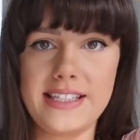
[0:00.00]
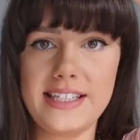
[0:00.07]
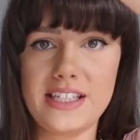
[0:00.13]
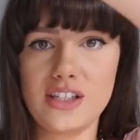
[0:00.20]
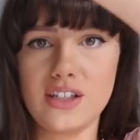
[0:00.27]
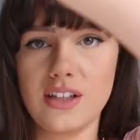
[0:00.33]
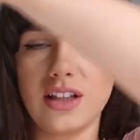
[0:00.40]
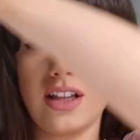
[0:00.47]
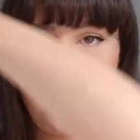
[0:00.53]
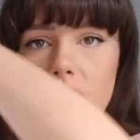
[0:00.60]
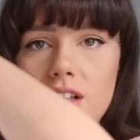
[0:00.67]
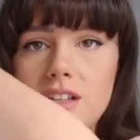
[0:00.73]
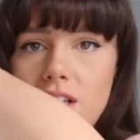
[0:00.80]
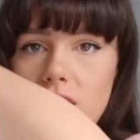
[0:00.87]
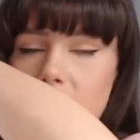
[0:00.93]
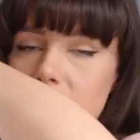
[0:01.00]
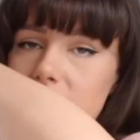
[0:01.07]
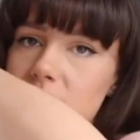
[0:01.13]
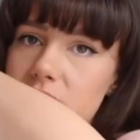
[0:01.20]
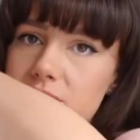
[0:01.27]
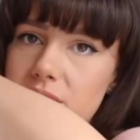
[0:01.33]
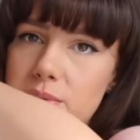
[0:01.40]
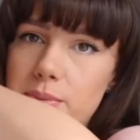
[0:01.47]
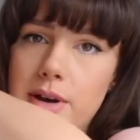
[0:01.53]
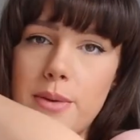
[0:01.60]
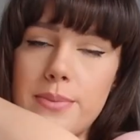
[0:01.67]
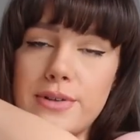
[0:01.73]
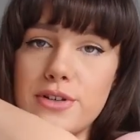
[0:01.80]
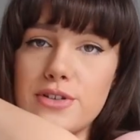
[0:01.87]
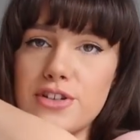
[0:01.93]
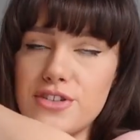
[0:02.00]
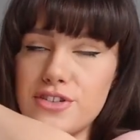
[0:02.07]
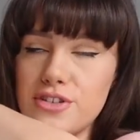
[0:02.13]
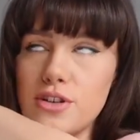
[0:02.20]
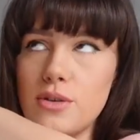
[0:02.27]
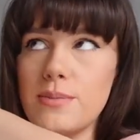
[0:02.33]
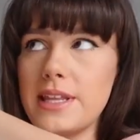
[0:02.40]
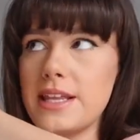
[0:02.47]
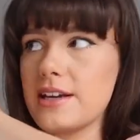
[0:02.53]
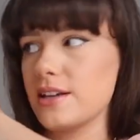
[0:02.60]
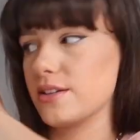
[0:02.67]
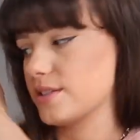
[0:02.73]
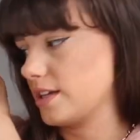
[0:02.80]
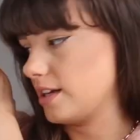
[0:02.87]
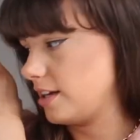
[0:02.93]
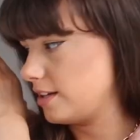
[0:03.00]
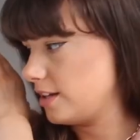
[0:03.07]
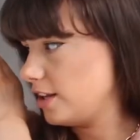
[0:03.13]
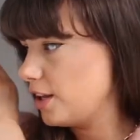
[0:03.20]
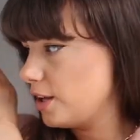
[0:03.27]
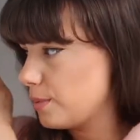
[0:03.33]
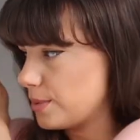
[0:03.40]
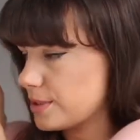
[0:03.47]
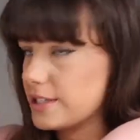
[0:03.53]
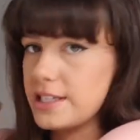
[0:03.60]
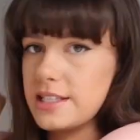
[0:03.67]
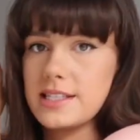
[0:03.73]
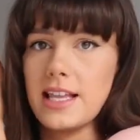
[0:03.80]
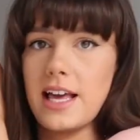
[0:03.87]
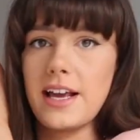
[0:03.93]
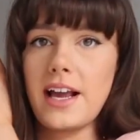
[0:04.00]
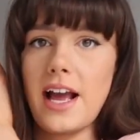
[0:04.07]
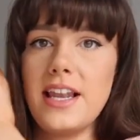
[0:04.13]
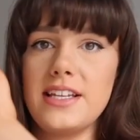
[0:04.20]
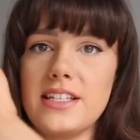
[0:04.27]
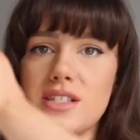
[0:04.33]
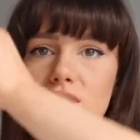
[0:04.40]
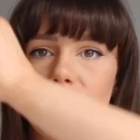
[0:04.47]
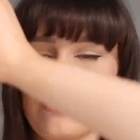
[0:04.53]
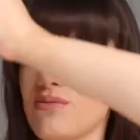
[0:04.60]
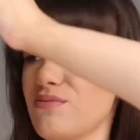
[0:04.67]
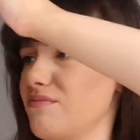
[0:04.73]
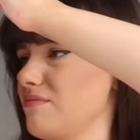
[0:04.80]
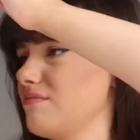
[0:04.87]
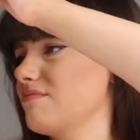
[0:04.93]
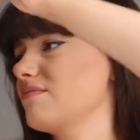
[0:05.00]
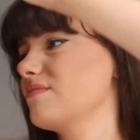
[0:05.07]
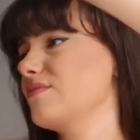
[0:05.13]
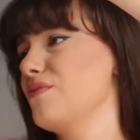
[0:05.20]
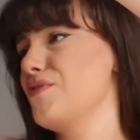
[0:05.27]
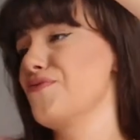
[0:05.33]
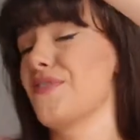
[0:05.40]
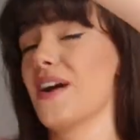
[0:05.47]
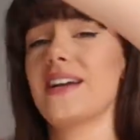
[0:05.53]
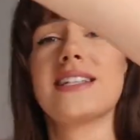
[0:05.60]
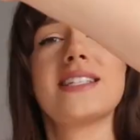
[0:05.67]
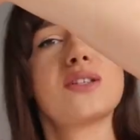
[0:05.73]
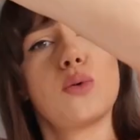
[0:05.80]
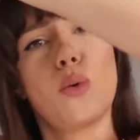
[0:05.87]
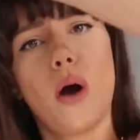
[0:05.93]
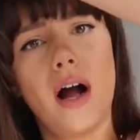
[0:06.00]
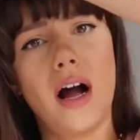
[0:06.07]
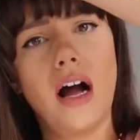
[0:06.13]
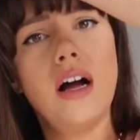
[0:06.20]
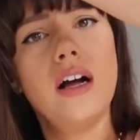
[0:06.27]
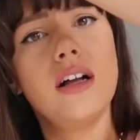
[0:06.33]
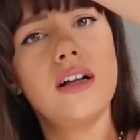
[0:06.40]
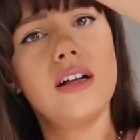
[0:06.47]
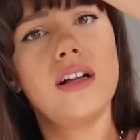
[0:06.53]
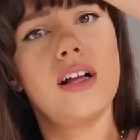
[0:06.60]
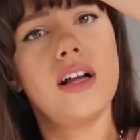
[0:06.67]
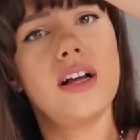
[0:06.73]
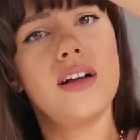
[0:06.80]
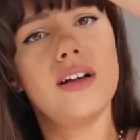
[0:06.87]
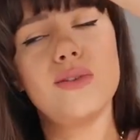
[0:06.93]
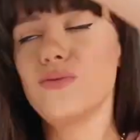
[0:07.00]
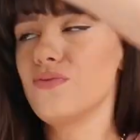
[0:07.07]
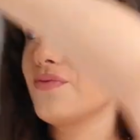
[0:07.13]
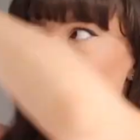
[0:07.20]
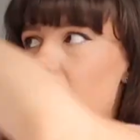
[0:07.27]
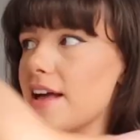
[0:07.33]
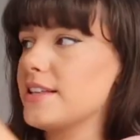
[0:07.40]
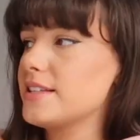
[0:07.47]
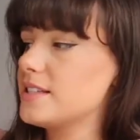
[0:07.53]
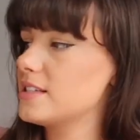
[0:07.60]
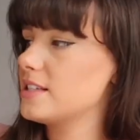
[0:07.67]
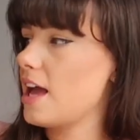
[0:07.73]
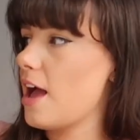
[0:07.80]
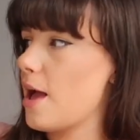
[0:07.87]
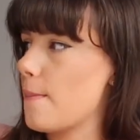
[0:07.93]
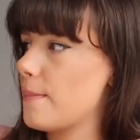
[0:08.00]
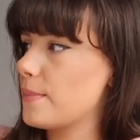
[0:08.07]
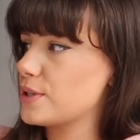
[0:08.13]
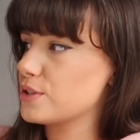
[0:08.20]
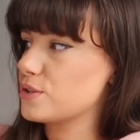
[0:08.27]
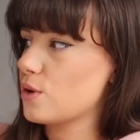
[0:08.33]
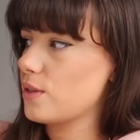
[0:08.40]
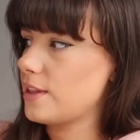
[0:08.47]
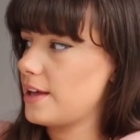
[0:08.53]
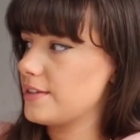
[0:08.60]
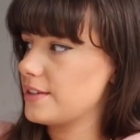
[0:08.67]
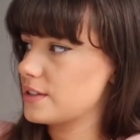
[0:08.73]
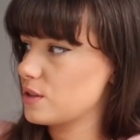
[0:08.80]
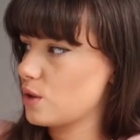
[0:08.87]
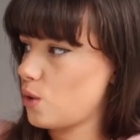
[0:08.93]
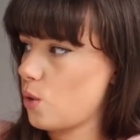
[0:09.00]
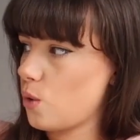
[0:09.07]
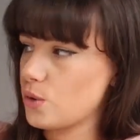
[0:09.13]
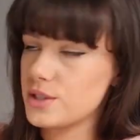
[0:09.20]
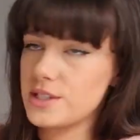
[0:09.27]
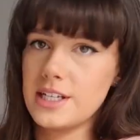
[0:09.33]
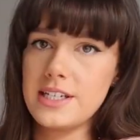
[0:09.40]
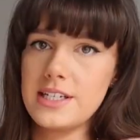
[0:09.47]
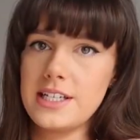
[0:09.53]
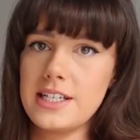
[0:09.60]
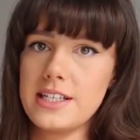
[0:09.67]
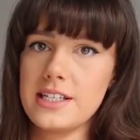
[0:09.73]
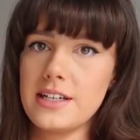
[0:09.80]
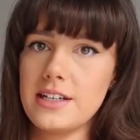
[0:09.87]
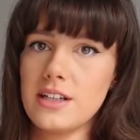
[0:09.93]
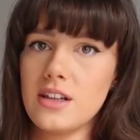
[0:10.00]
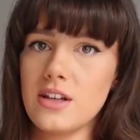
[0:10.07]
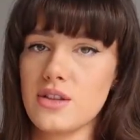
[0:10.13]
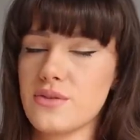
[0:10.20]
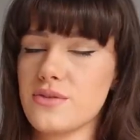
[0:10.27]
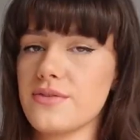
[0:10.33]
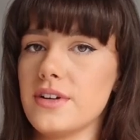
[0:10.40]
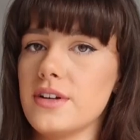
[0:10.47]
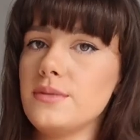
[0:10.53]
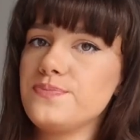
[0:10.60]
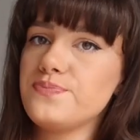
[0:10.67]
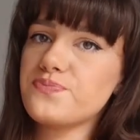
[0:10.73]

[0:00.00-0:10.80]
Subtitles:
little, you can't see it very well because it's so bleak outside, but it's like a little very square vest, but it's got like this corset detail at the front.